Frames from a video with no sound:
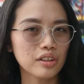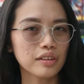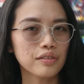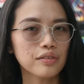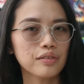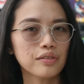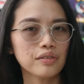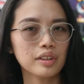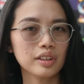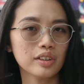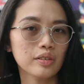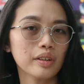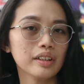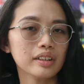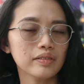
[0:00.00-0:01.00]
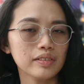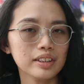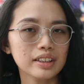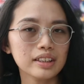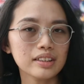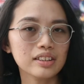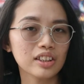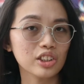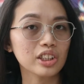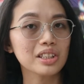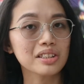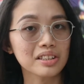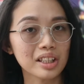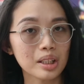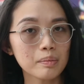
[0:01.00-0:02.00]
of interactivity, such
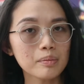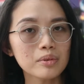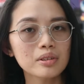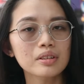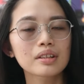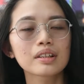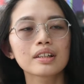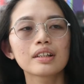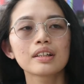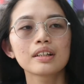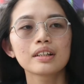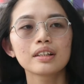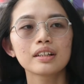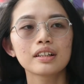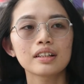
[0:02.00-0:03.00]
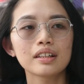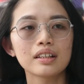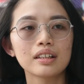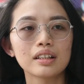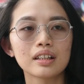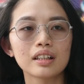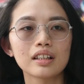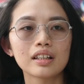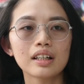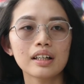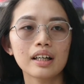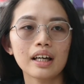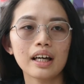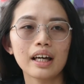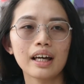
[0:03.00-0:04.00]
as games, uh,
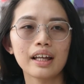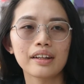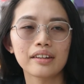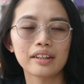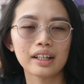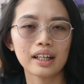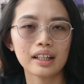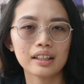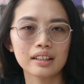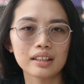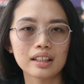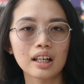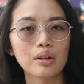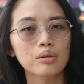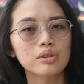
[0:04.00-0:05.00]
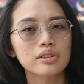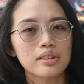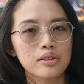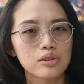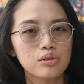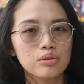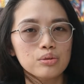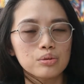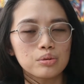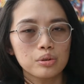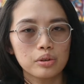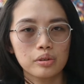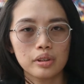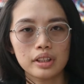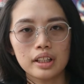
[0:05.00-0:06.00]
and that allows us to
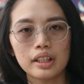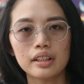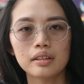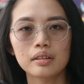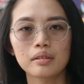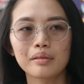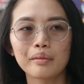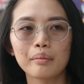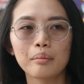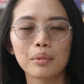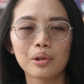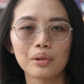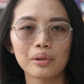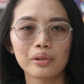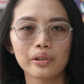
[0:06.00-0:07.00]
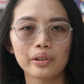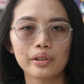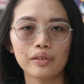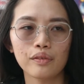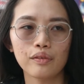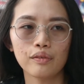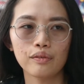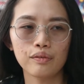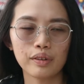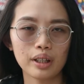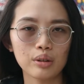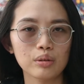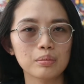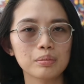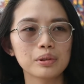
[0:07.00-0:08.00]
create more
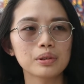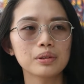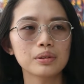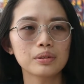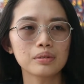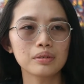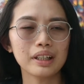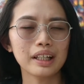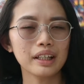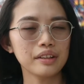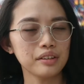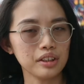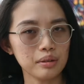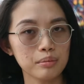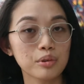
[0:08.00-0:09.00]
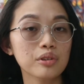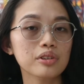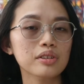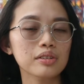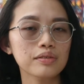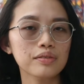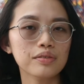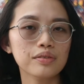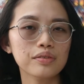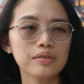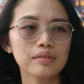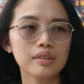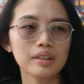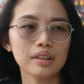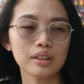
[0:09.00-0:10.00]
valuable and immersive
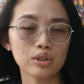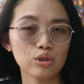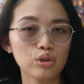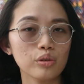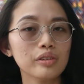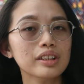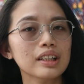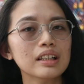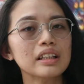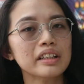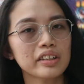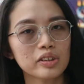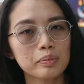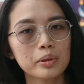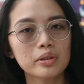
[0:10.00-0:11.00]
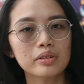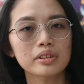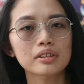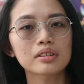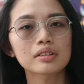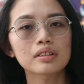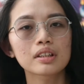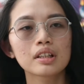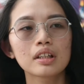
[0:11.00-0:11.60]
storytelling experiences.